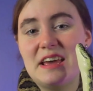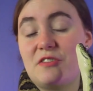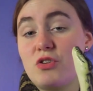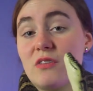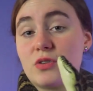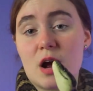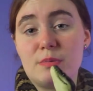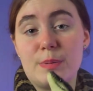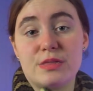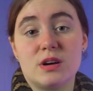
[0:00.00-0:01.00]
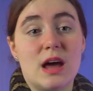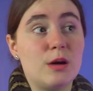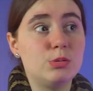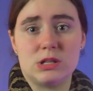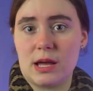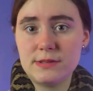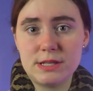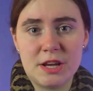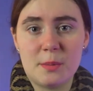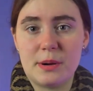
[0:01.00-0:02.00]
If you have a carpet python, I would love to
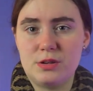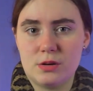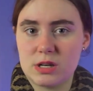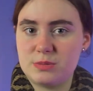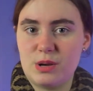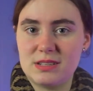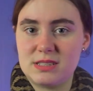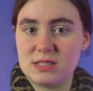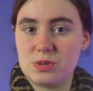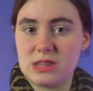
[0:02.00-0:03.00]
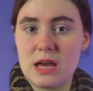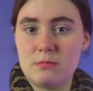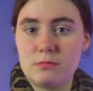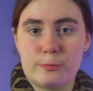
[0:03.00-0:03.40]
hear about your experiences with them.